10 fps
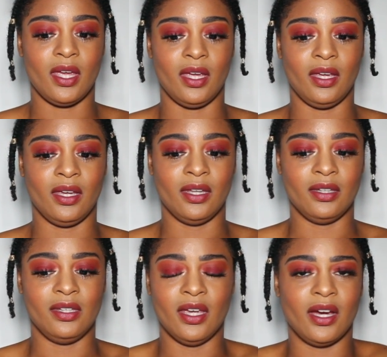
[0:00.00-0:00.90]

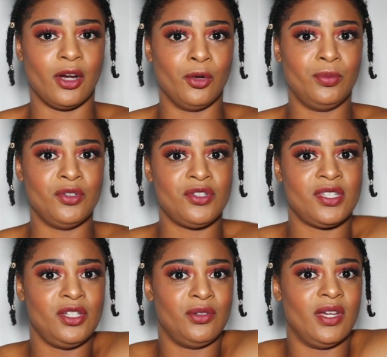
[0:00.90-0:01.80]
And yeah, I hope to
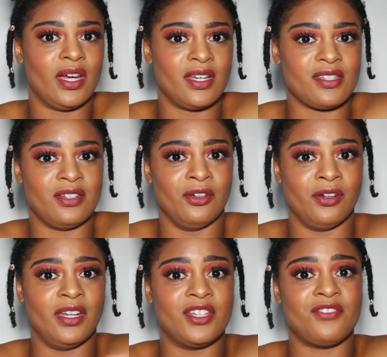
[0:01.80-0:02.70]
see you guys in
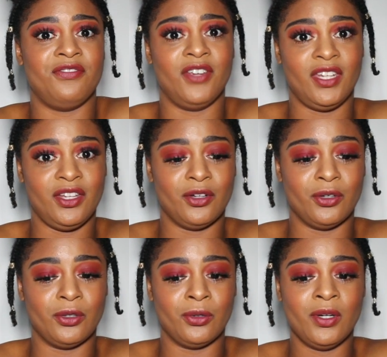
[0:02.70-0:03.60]
our next
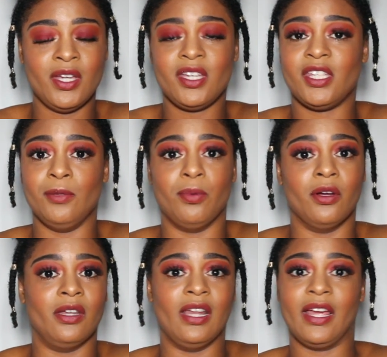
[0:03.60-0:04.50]
video. Keep
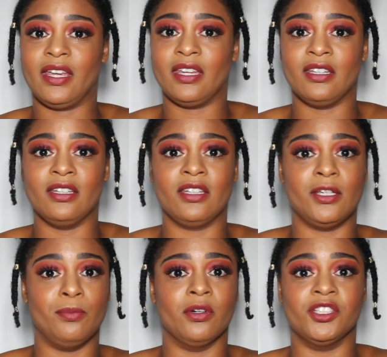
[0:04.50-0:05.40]
on liking,
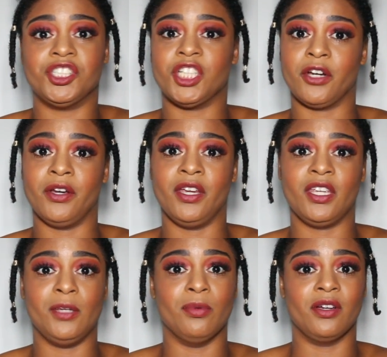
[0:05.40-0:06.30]
keep on sharing,
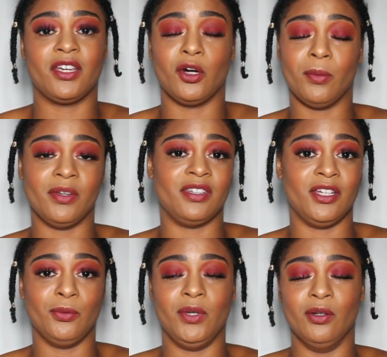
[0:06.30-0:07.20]
keep on
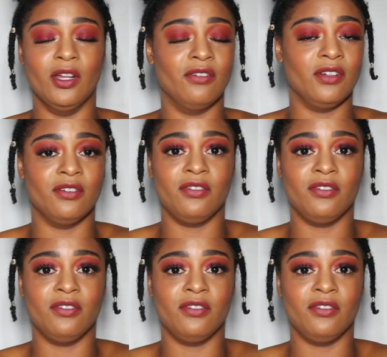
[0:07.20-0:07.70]
commenting. We love